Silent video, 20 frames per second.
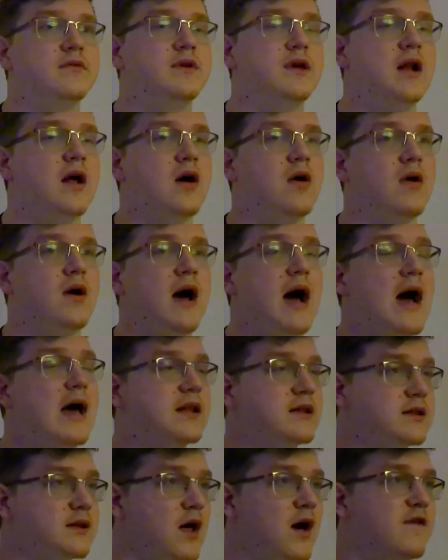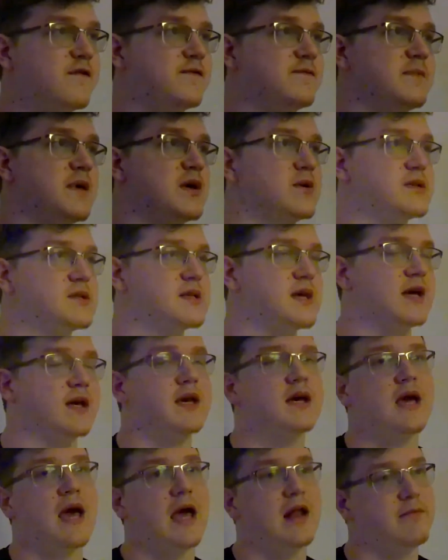You know, I love
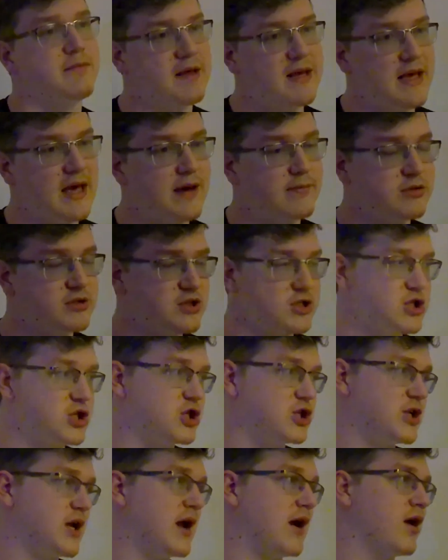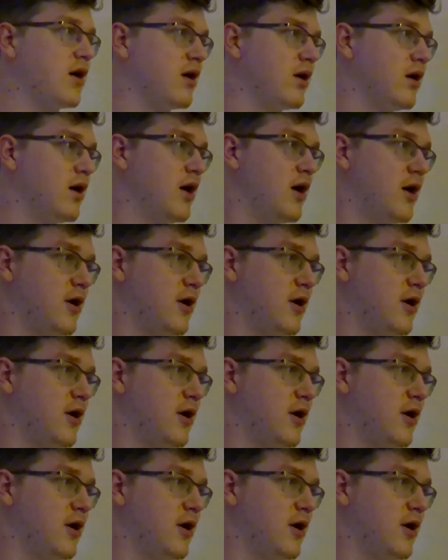music, and being able to share